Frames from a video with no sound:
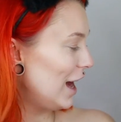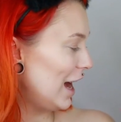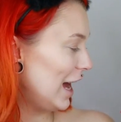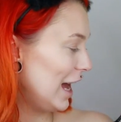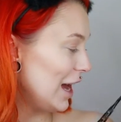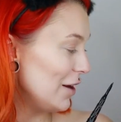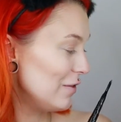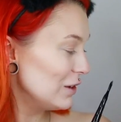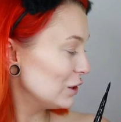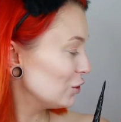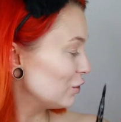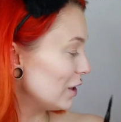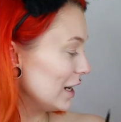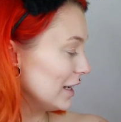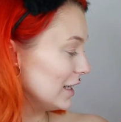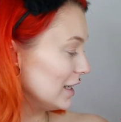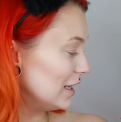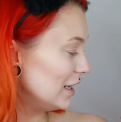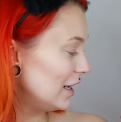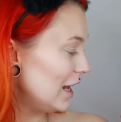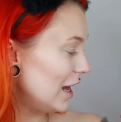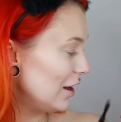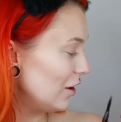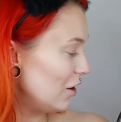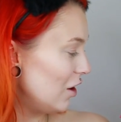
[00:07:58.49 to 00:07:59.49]
I haven't tried
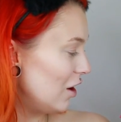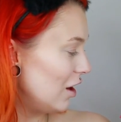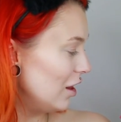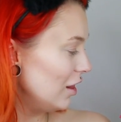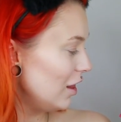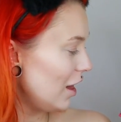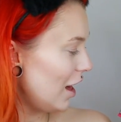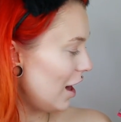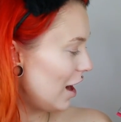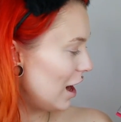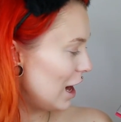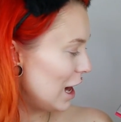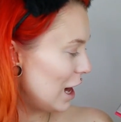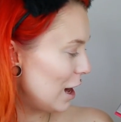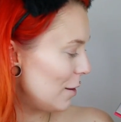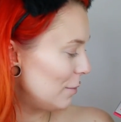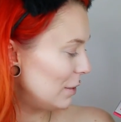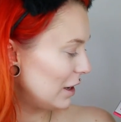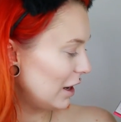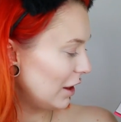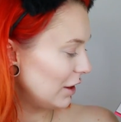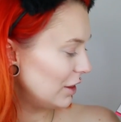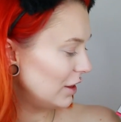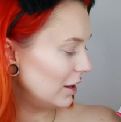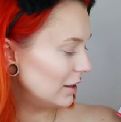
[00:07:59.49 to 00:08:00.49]
it at all,
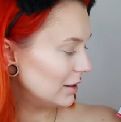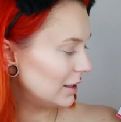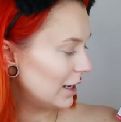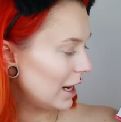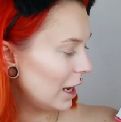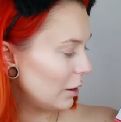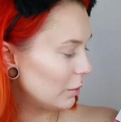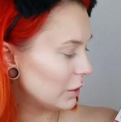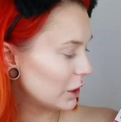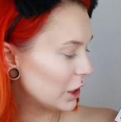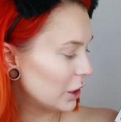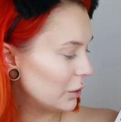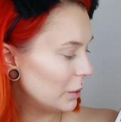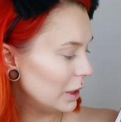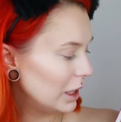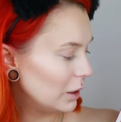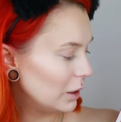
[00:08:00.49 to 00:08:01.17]
but I think that I will go